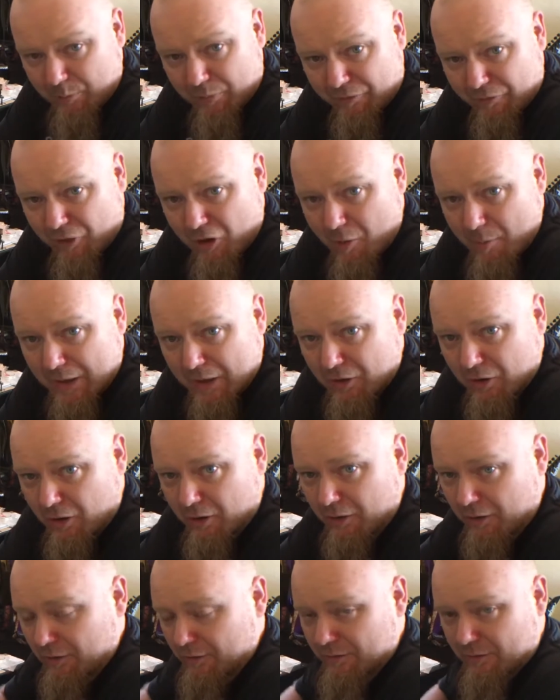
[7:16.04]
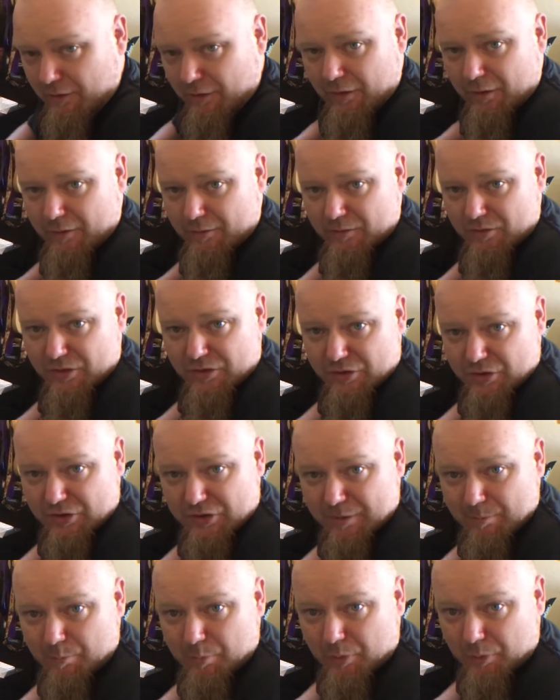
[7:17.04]
performing coil, just a
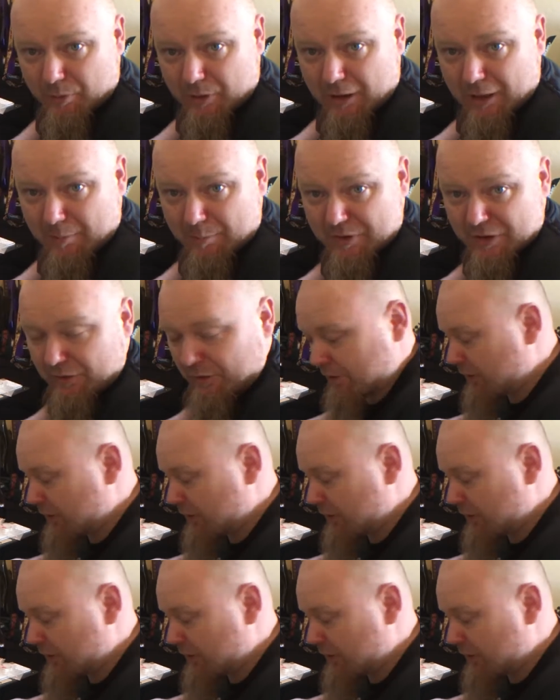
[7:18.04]
simple Clapton